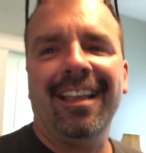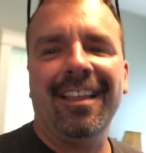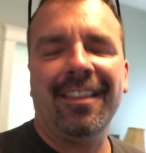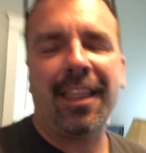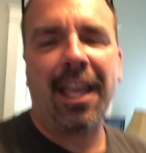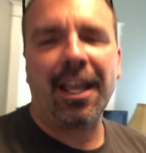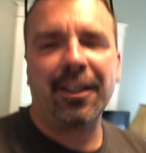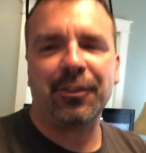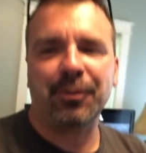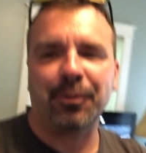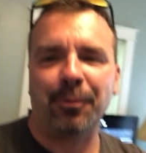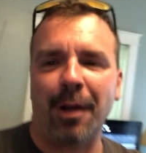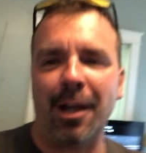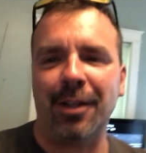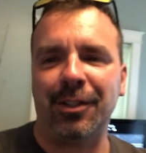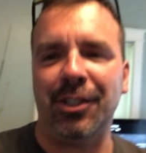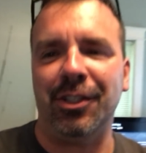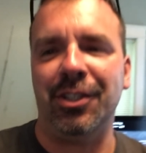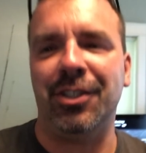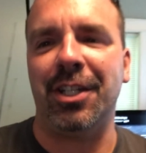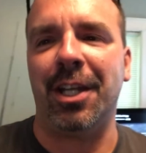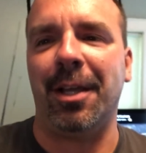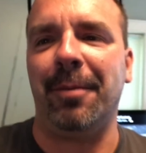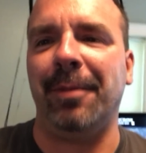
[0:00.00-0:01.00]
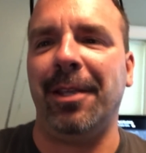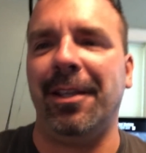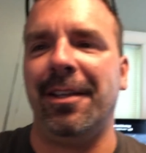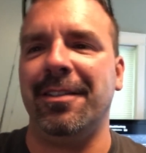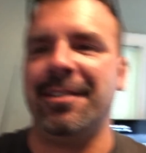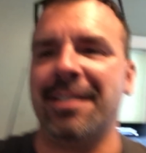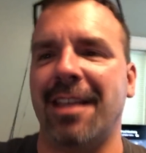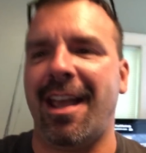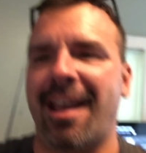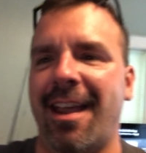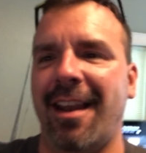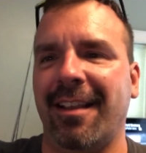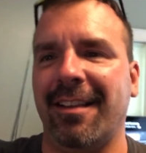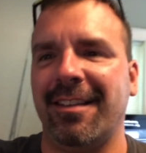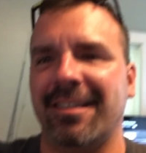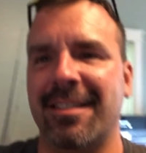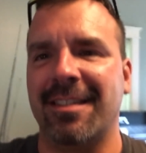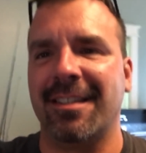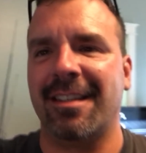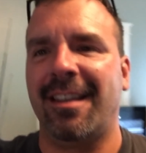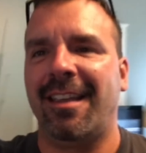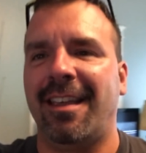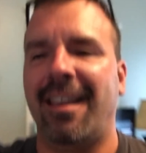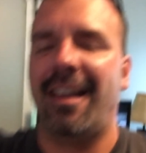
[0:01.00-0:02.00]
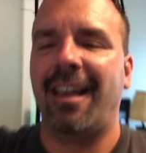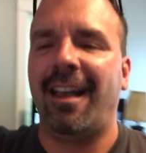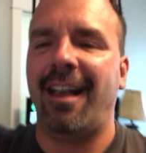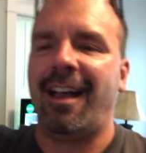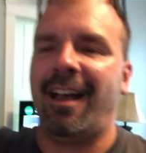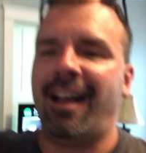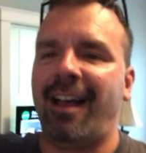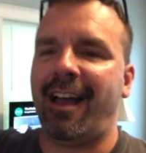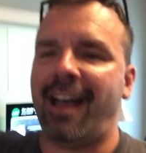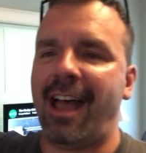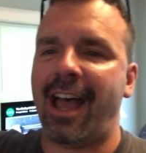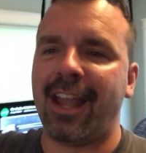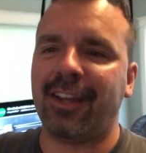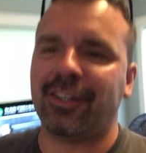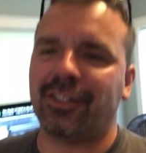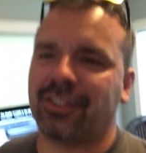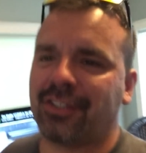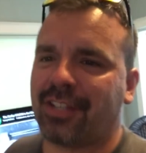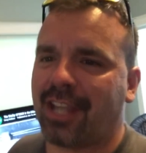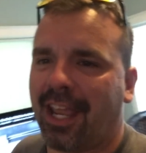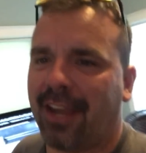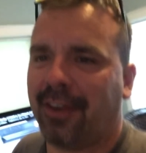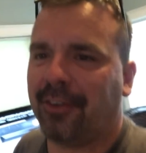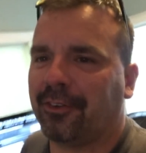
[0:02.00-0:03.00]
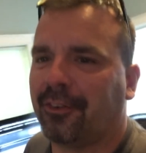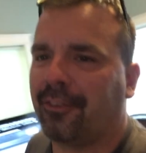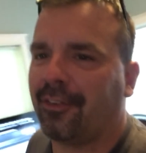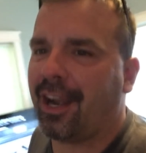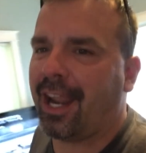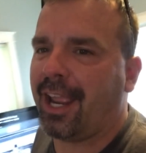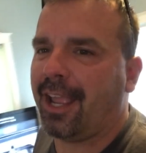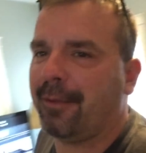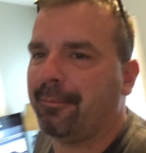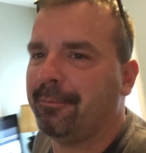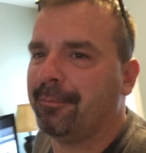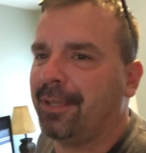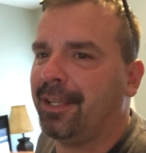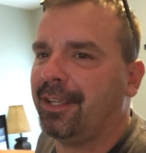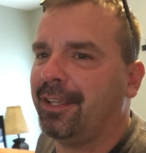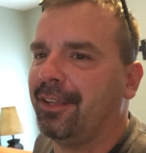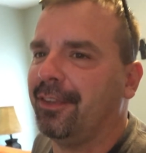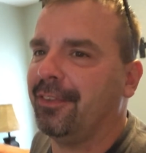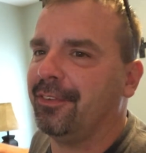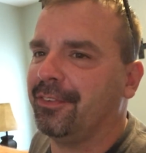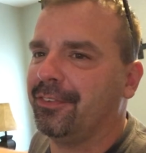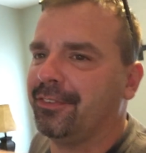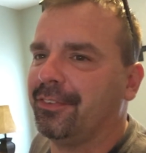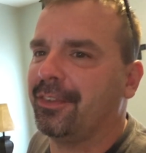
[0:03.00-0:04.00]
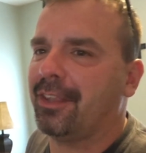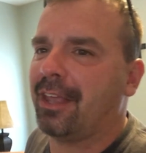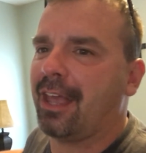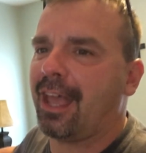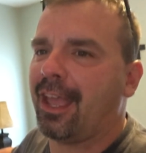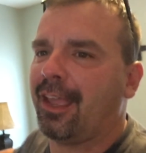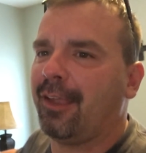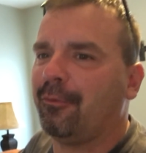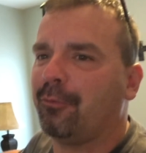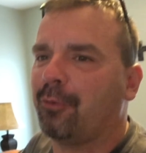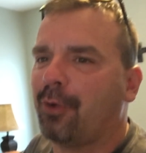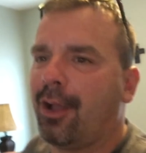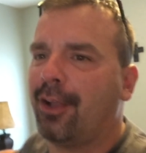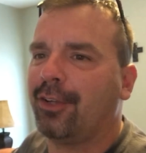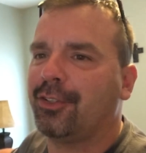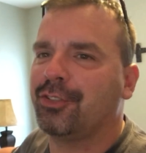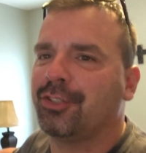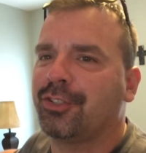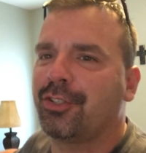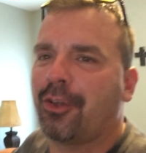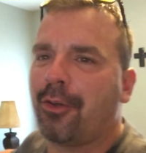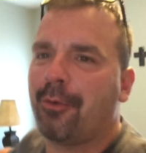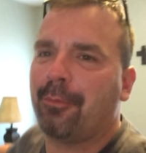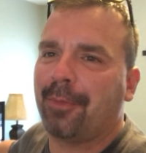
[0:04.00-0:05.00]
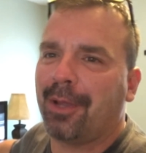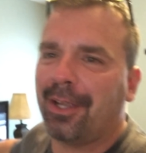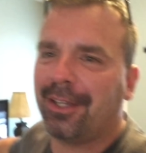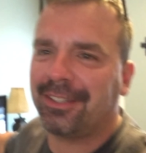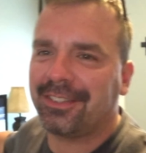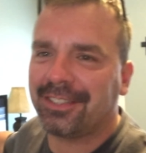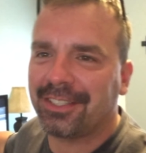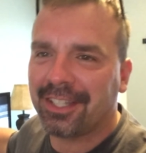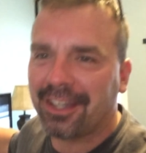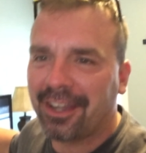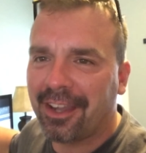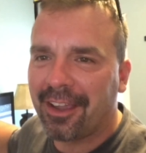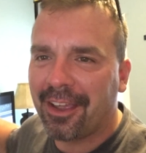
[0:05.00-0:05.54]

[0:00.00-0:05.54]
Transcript: Thanks for watching Shelby Exotics. I just had to rant because I have watched so much